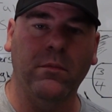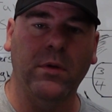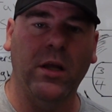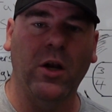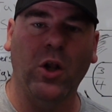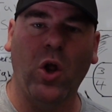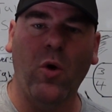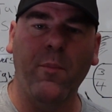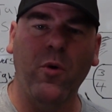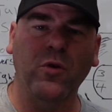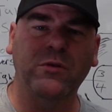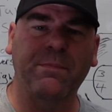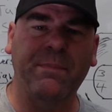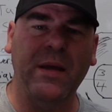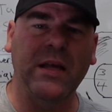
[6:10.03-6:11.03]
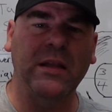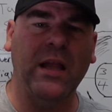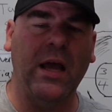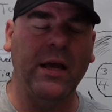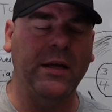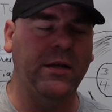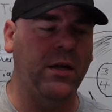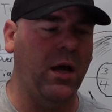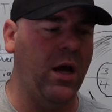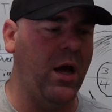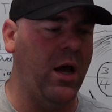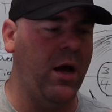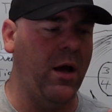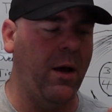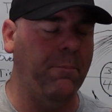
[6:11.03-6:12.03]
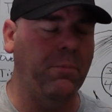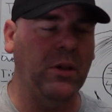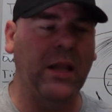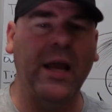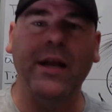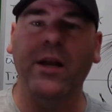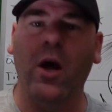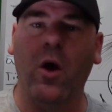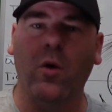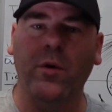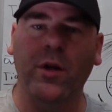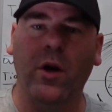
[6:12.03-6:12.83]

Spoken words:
It'll almost be like a Play-Doh.